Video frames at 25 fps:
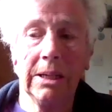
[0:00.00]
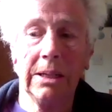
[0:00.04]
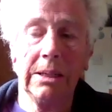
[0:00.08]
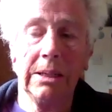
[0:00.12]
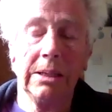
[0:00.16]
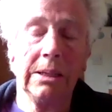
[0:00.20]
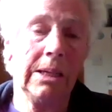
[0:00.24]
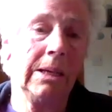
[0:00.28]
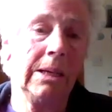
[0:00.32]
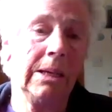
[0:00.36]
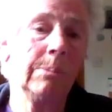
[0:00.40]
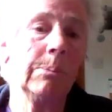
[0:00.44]

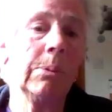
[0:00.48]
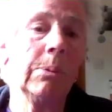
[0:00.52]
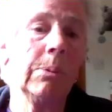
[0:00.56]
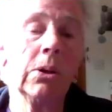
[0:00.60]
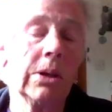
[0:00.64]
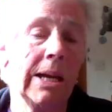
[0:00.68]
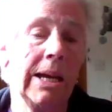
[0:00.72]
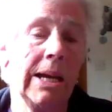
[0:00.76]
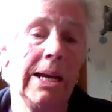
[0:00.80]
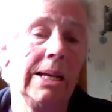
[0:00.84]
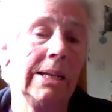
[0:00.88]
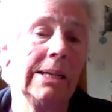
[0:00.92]
the
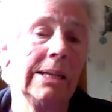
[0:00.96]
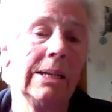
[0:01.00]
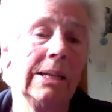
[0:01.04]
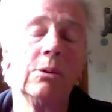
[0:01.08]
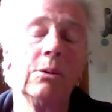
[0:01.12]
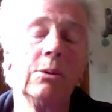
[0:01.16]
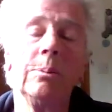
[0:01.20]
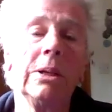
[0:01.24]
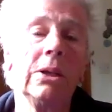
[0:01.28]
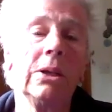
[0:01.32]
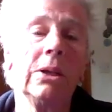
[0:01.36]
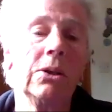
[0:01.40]
blockade. That
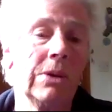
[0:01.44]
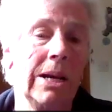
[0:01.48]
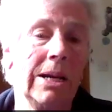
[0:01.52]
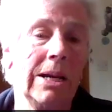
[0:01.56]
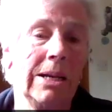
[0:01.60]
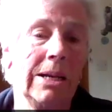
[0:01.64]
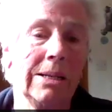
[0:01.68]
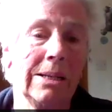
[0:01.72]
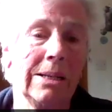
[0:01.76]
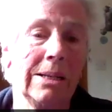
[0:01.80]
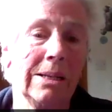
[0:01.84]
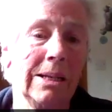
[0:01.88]
would be
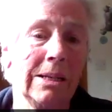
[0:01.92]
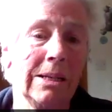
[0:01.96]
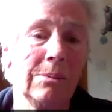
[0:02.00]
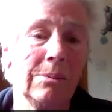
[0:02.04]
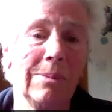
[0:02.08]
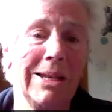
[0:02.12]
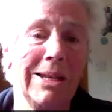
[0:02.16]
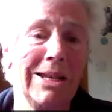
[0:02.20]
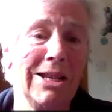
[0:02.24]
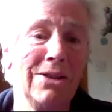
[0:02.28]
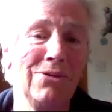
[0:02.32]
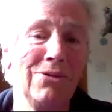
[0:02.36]
great to see as
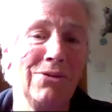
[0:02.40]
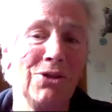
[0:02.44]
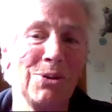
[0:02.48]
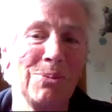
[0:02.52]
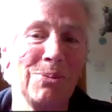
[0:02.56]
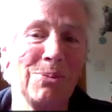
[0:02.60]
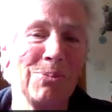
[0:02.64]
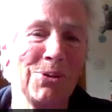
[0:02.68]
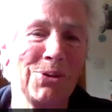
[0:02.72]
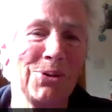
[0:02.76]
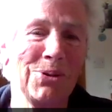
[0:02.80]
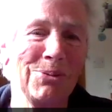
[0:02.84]
many of you
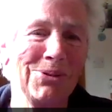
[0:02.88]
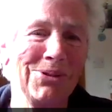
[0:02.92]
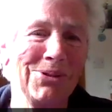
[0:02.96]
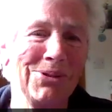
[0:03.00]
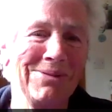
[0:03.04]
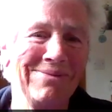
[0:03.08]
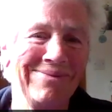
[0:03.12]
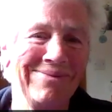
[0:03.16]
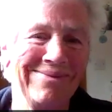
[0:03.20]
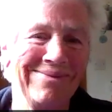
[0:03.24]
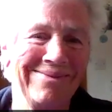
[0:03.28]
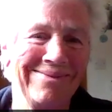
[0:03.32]
as
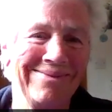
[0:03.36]
possible.